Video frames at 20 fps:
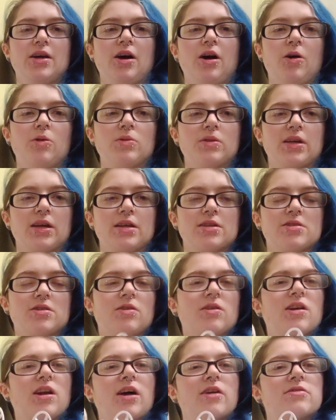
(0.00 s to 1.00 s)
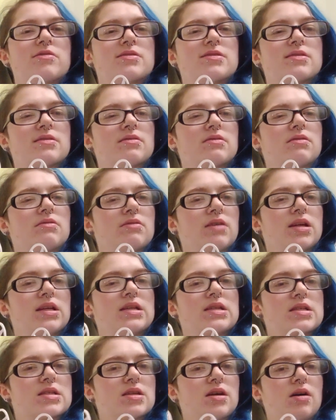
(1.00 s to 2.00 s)
holding it too close and I
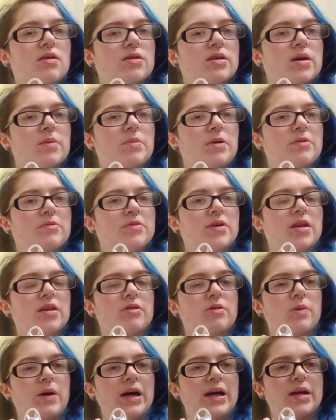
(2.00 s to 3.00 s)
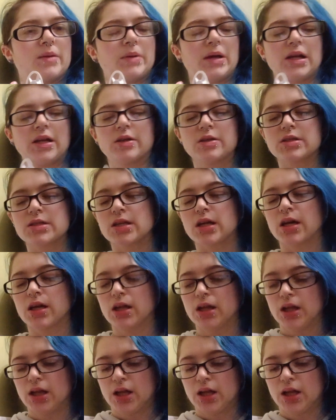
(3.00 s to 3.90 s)
needed to hold it a bit further away and a bit looser.